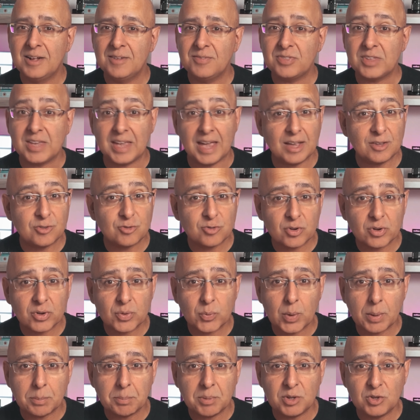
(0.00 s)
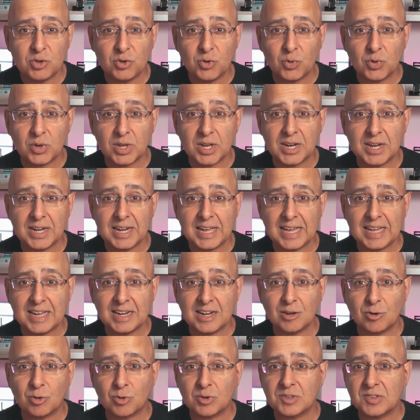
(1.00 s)
the extra equipment you're going to need
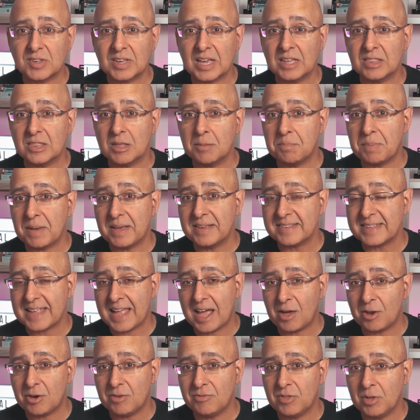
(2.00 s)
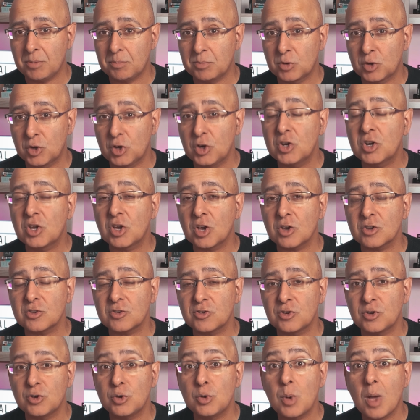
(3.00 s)
in order to get the best out of them could
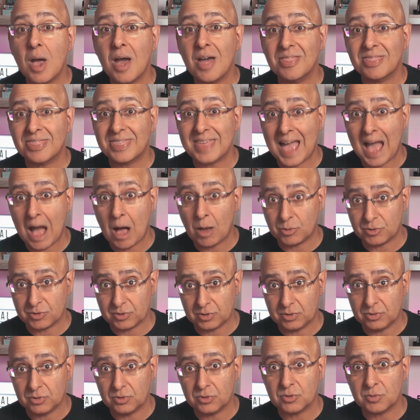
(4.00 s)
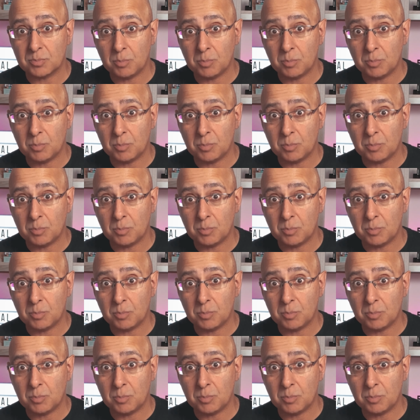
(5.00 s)
cost you thousands